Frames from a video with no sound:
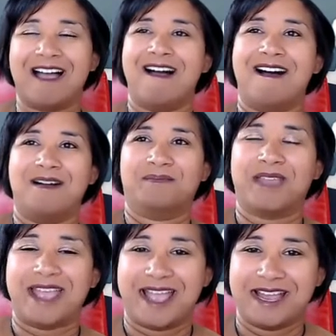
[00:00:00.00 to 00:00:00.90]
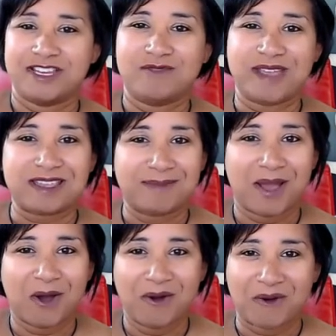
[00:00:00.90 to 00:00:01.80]
them. And you make them
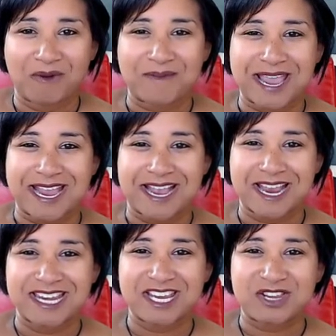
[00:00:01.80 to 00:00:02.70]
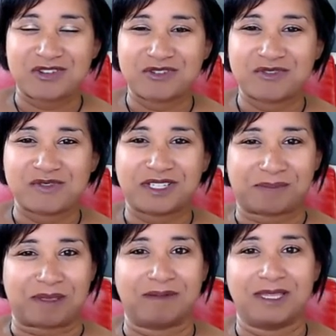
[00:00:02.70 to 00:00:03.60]
at home and you
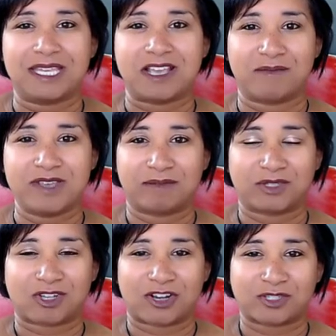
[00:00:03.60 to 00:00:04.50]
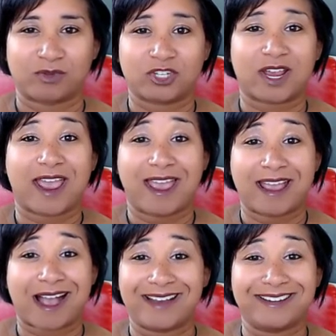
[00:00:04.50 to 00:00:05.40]
dip them in the yum yum sauce, which
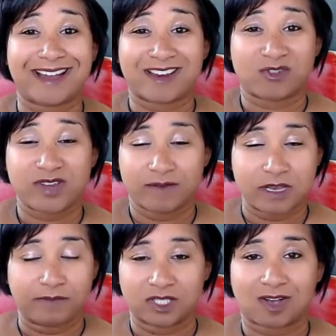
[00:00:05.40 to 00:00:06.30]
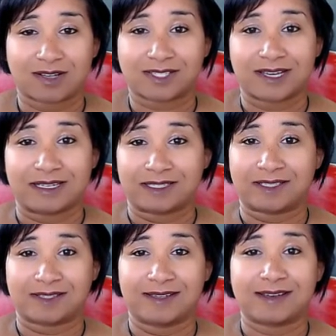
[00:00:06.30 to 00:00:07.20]
I did not know yum yum sauce
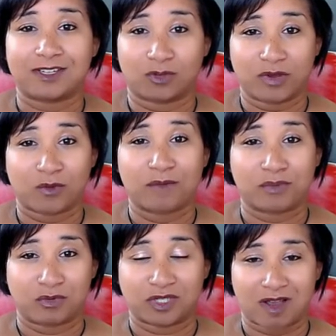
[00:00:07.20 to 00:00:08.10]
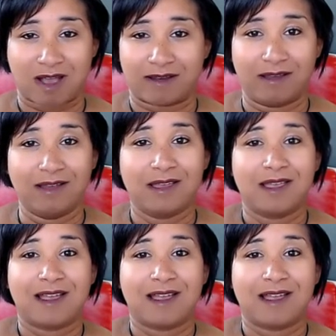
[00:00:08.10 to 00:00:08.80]
existed until we were in Punta Cana